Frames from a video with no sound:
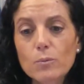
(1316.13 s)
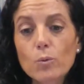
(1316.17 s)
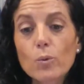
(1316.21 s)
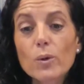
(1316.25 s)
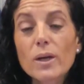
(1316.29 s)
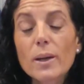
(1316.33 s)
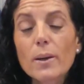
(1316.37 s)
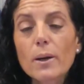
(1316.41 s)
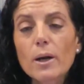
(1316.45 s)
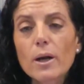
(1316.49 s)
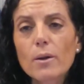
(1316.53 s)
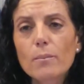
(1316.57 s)

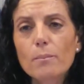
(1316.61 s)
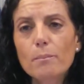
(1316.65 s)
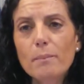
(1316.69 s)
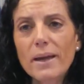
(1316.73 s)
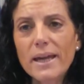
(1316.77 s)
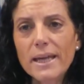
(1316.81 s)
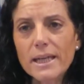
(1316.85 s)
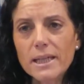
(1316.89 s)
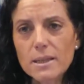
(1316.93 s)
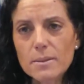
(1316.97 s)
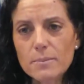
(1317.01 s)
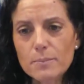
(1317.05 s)
and um, we are
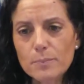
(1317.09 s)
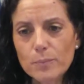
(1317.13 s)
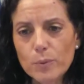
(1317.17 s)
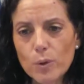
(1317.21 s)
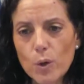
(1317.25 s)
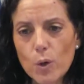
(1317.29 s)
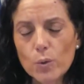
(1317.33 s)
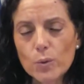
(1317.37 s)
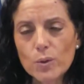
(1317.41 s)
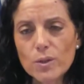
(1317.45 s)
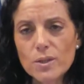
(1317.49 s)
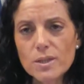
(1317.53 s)

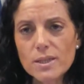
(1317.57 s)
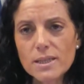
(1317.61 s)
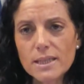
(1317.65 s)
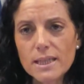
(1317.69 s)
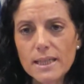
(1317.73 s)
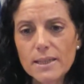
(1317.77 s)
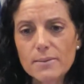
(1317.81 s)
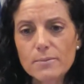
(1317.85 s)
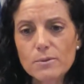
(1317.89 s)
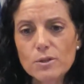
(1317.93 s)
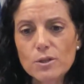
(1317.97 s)
making progress